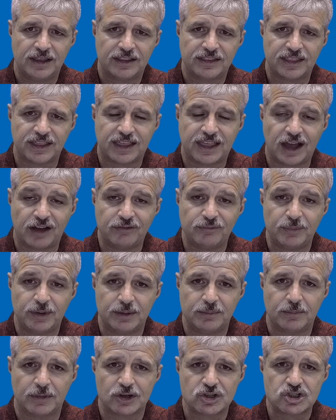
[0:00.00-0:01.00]
the
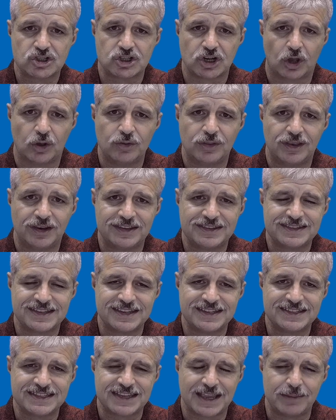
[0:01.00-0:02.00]
government must show that it's
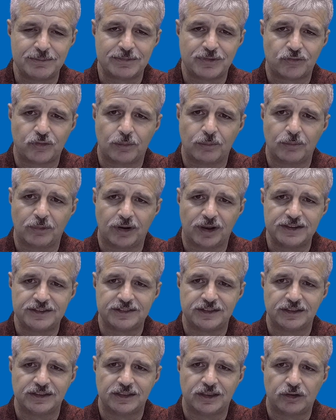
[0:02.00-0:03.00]
exempt from
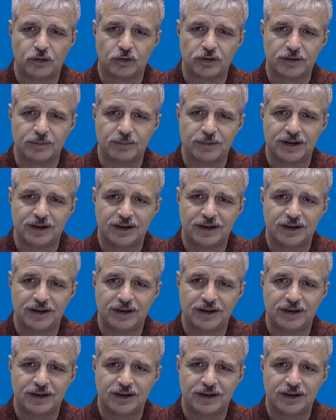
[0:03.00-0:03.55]
releasing the document.